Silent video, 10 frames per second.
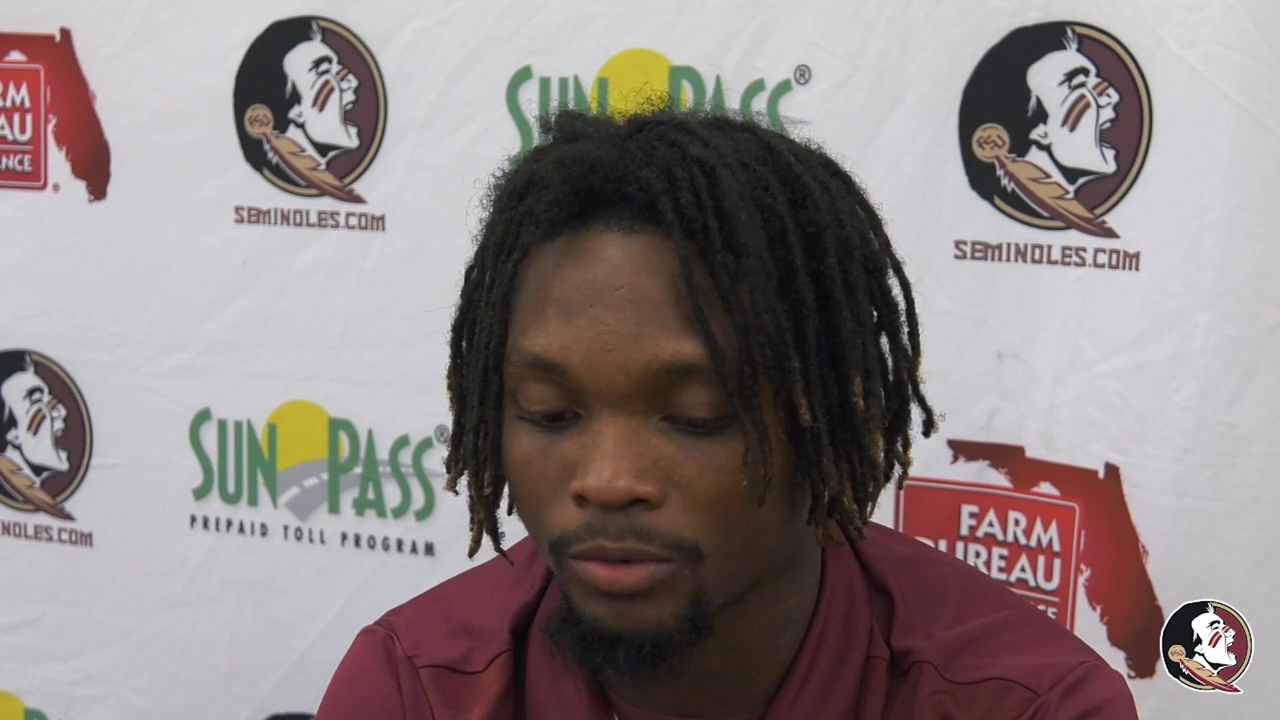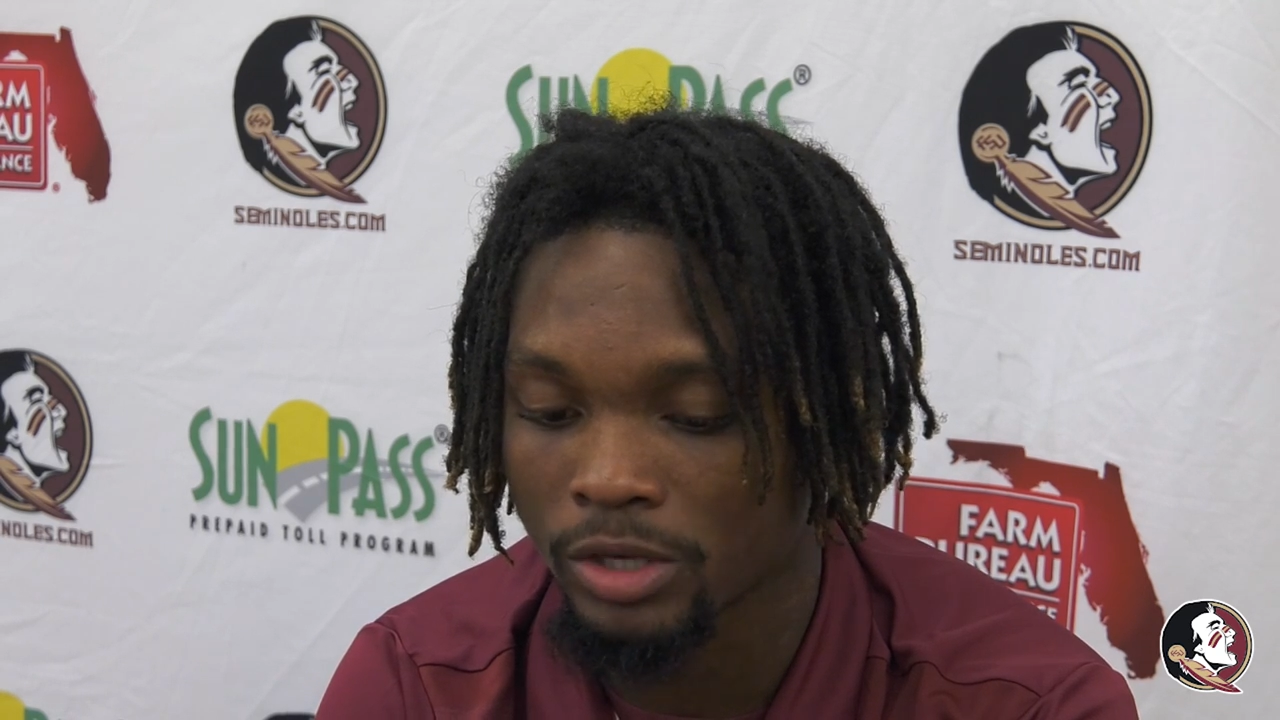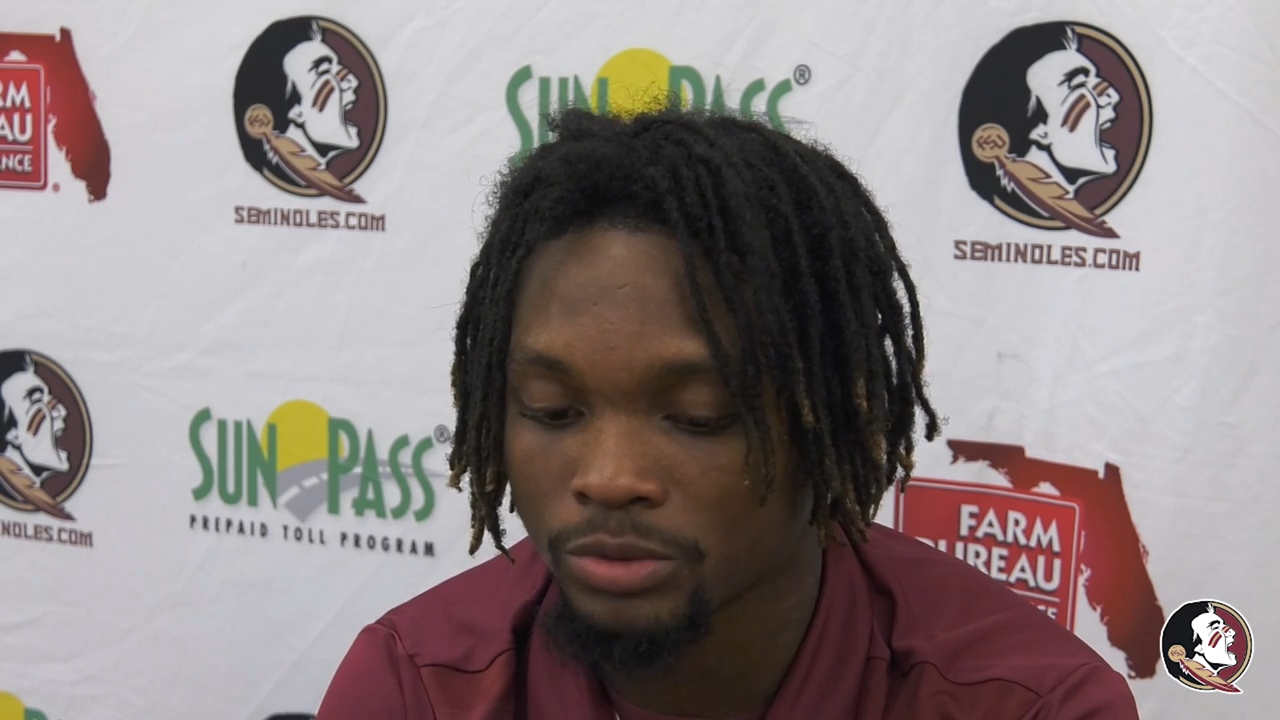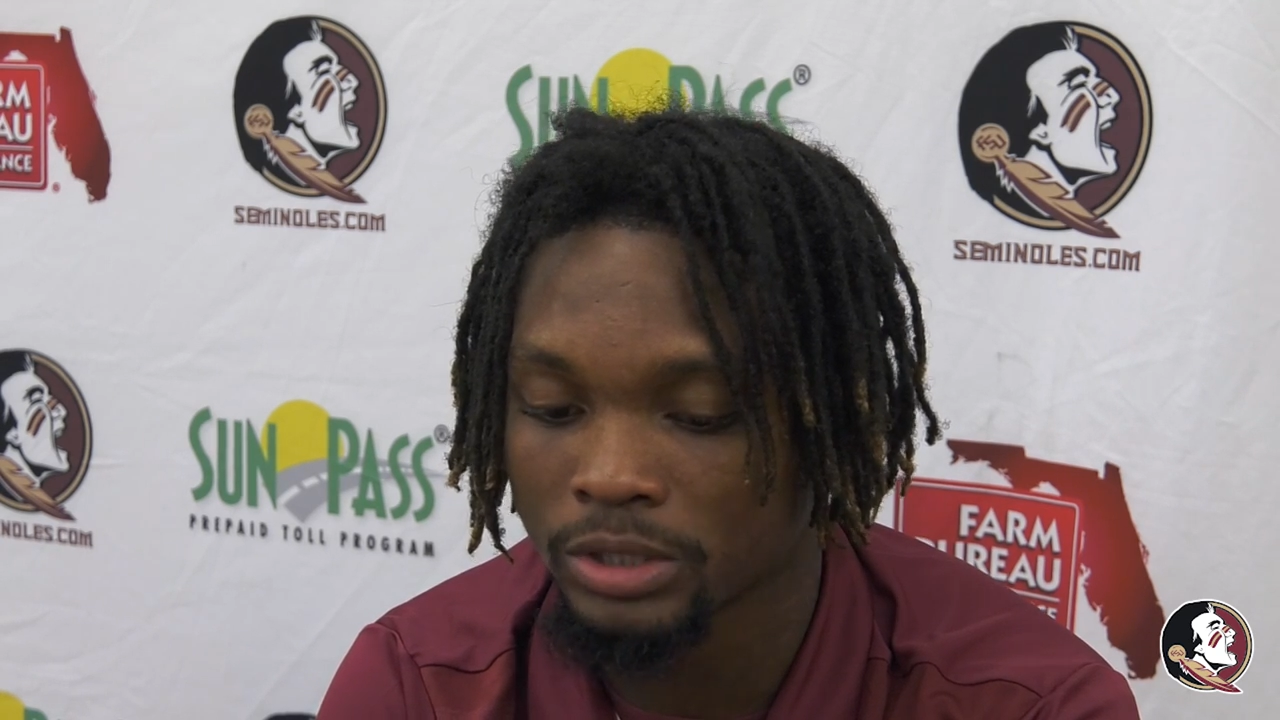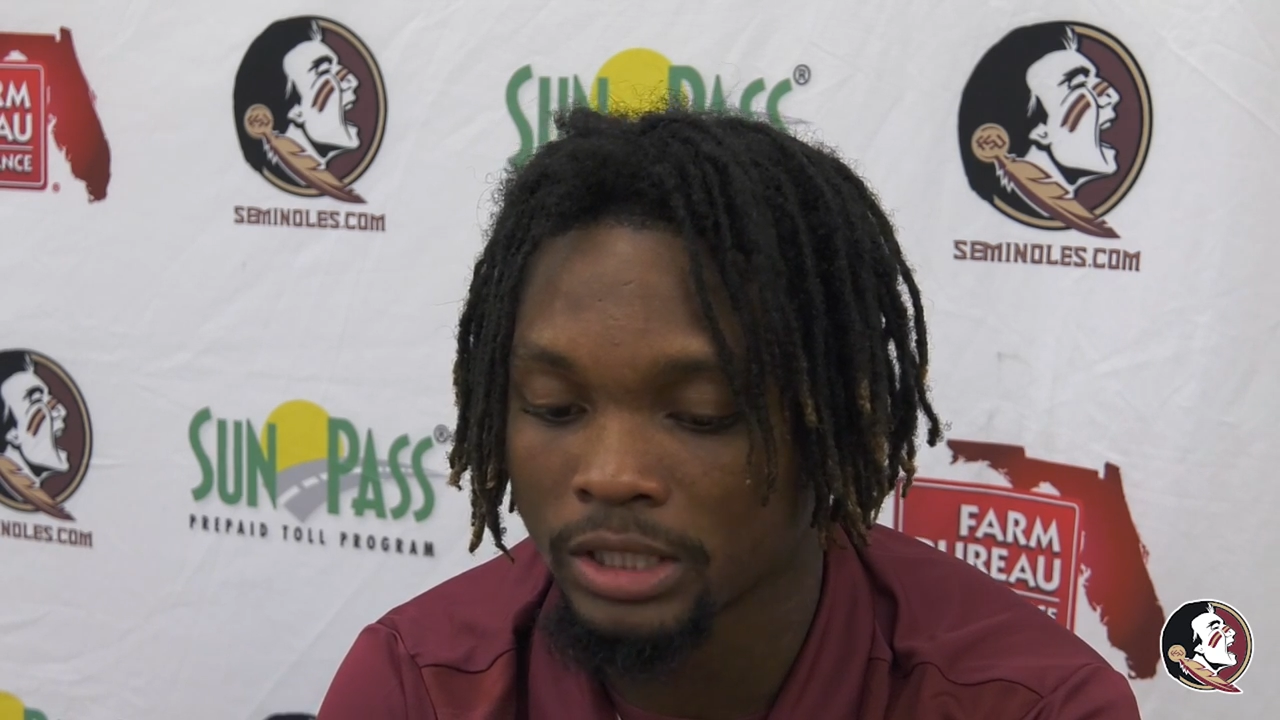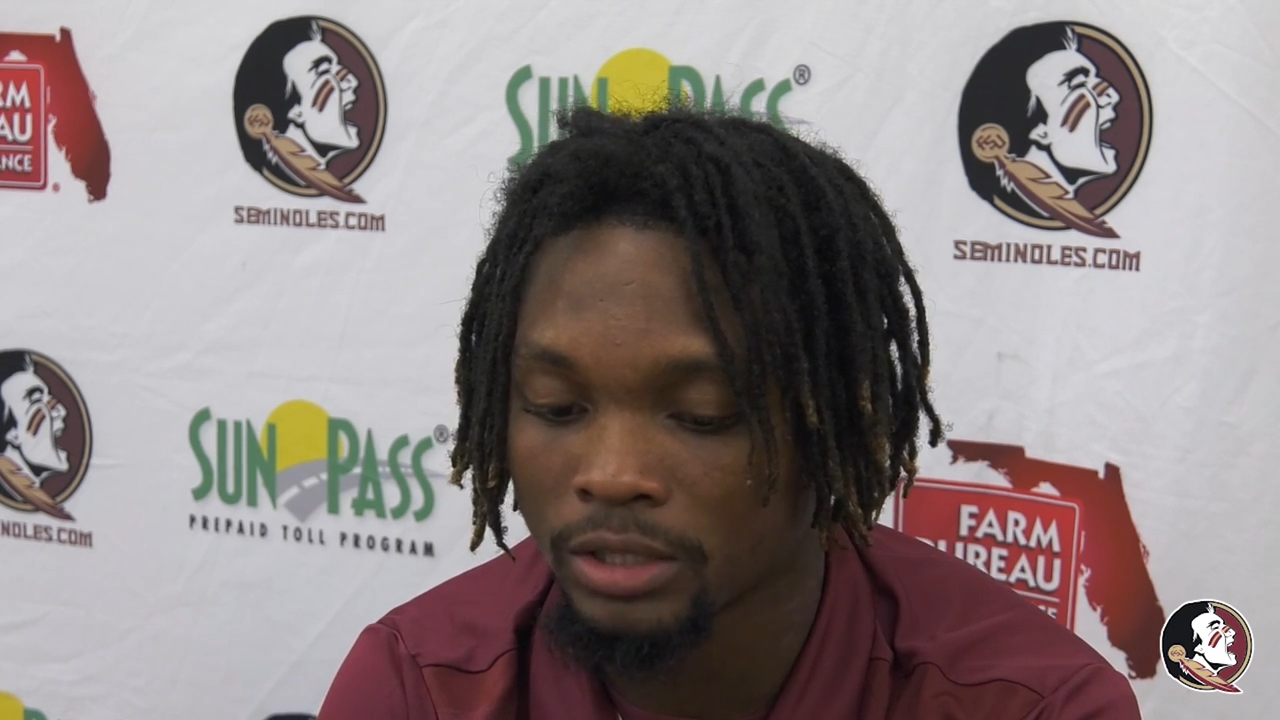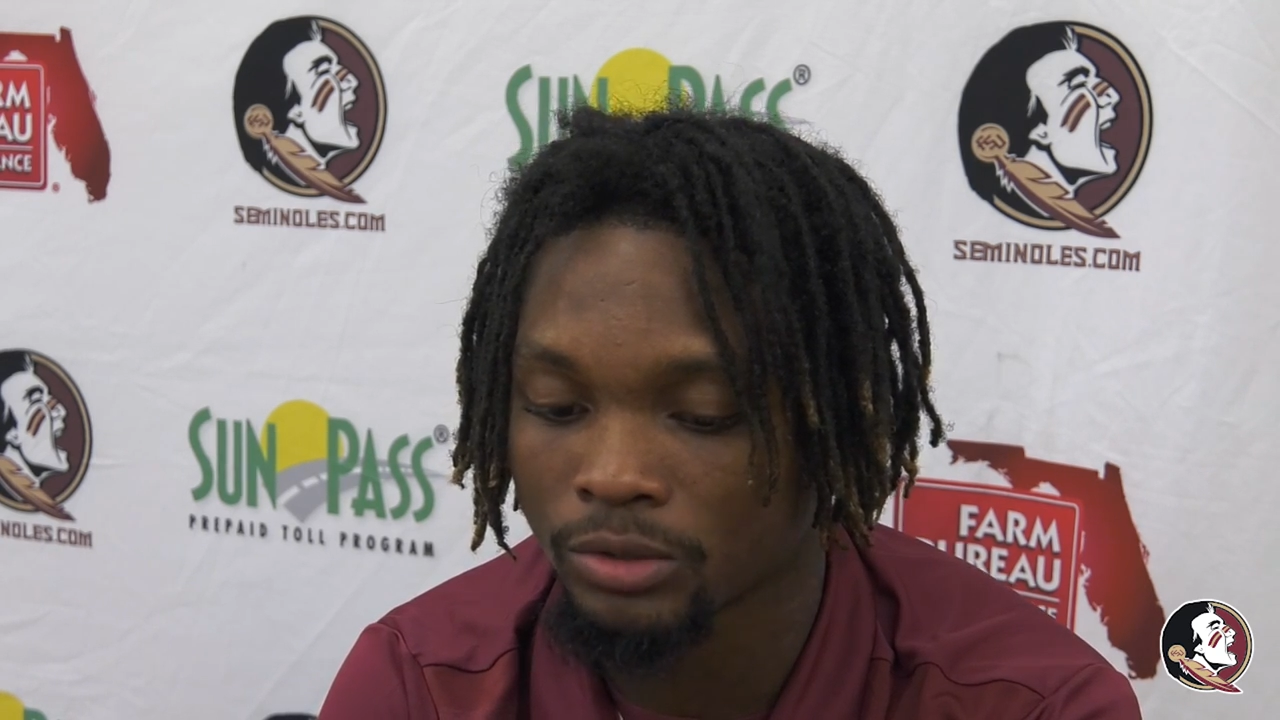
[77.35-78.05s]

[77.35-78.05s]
once we get